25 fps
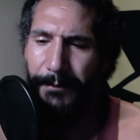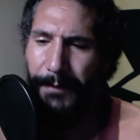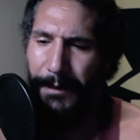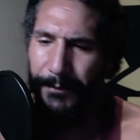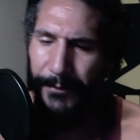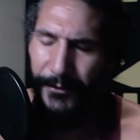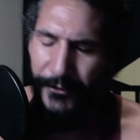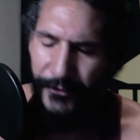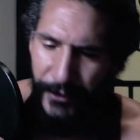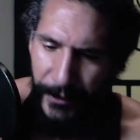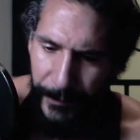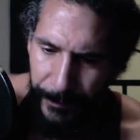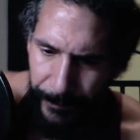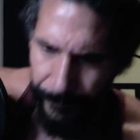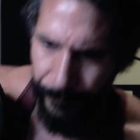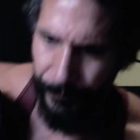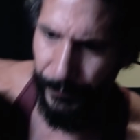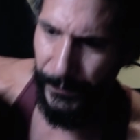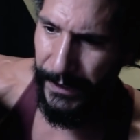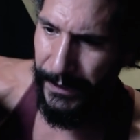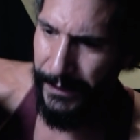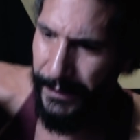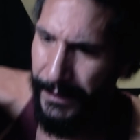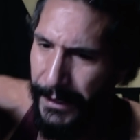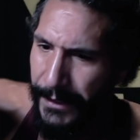membership,
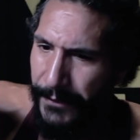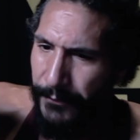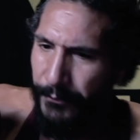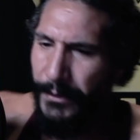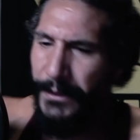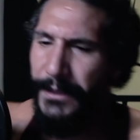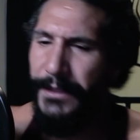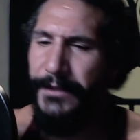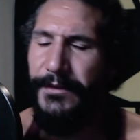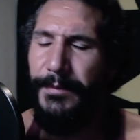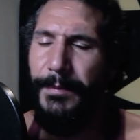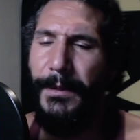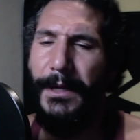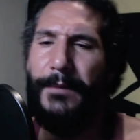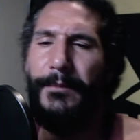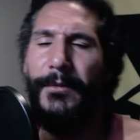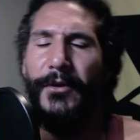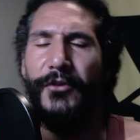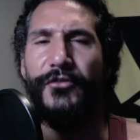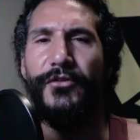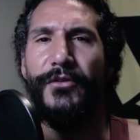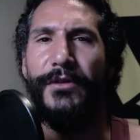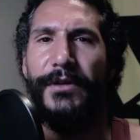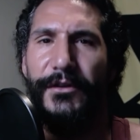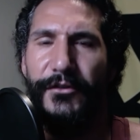and and really it's about
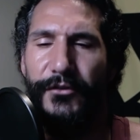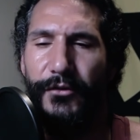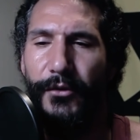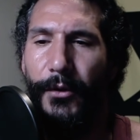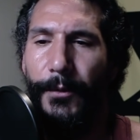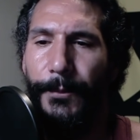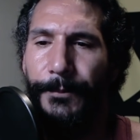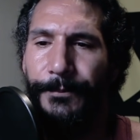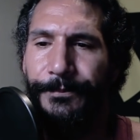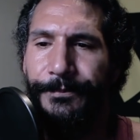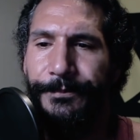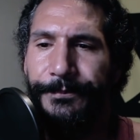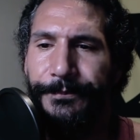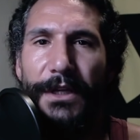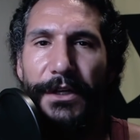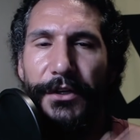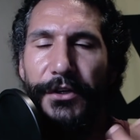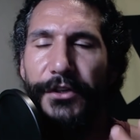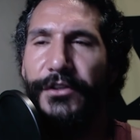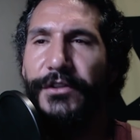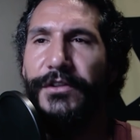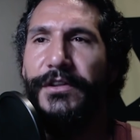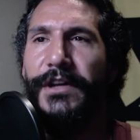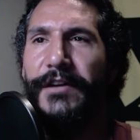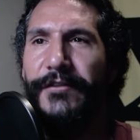emotional control
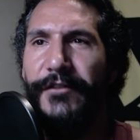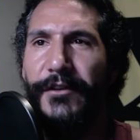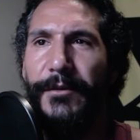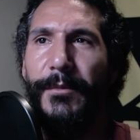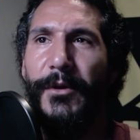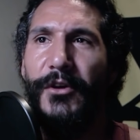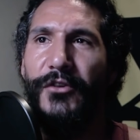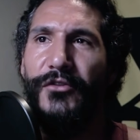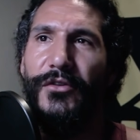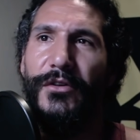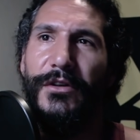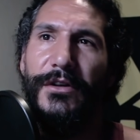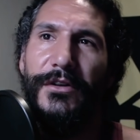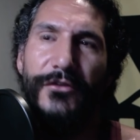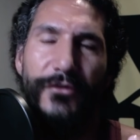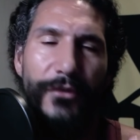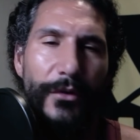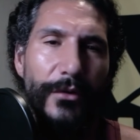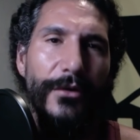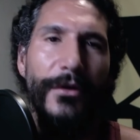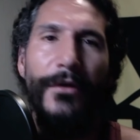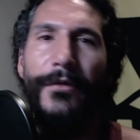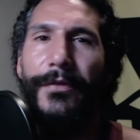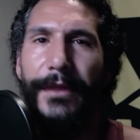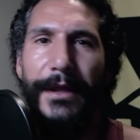because you have emotional
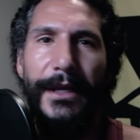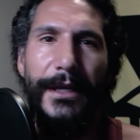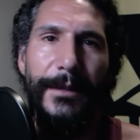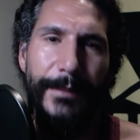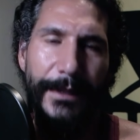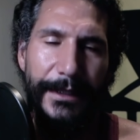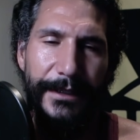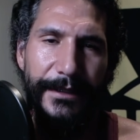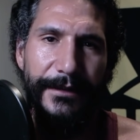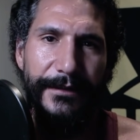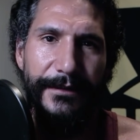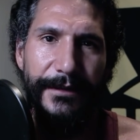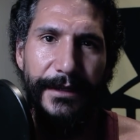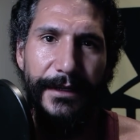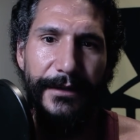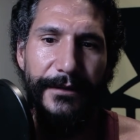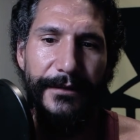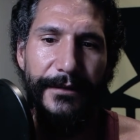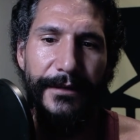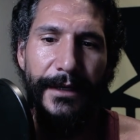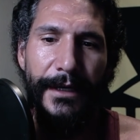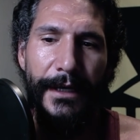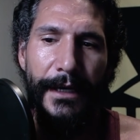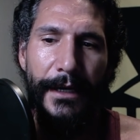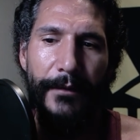control you'll think about these
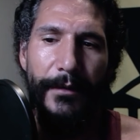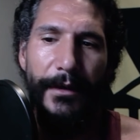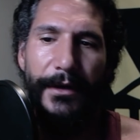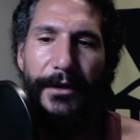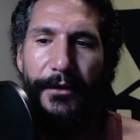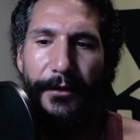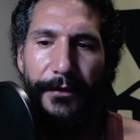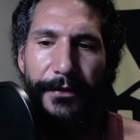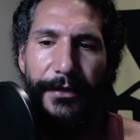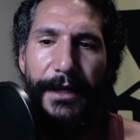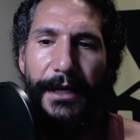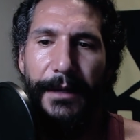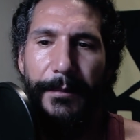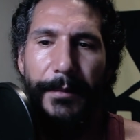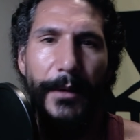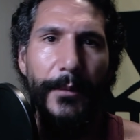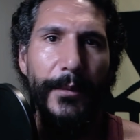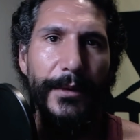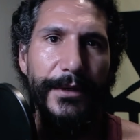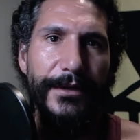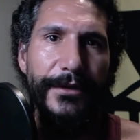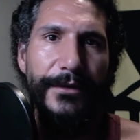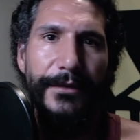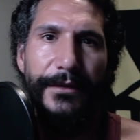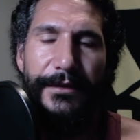things right you'll think about
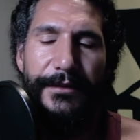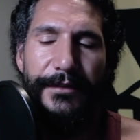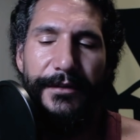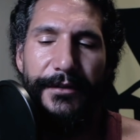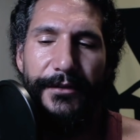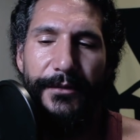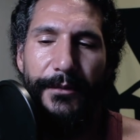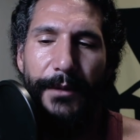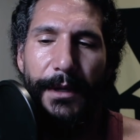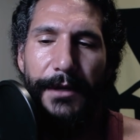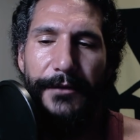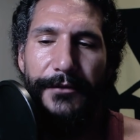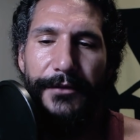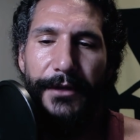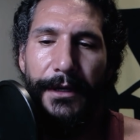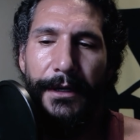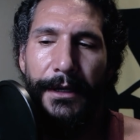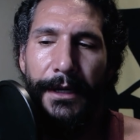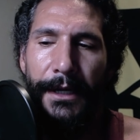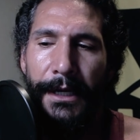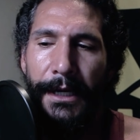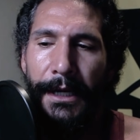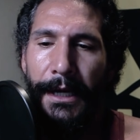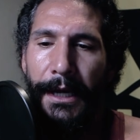what to do in the situation